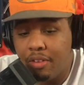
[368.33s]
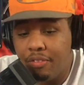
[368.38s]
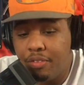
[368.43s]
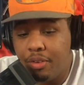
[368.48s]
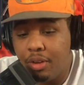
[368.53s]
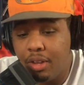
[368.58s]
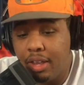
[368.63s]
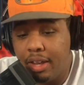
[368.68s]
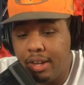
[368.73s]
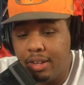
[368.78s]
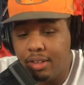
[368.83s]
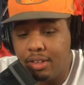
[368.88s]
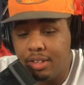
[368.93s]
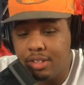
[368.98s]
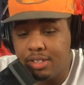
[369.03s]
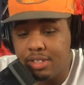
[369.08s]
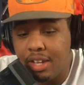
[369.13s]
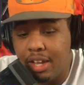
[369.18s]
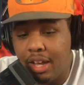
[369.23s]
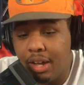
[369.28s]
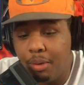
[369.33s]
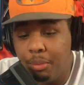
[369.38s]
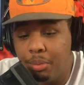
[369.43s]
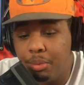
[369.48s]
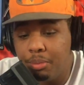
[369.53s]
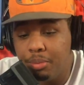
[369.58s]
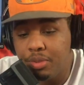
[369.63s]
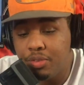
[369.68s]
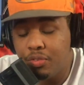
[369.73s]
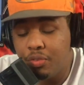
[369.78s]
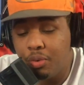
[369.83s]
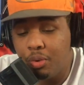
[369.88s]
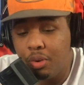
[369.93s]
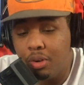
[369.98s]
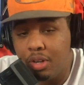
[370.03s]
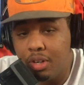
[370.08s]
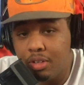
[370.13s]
what I feel like this album is for,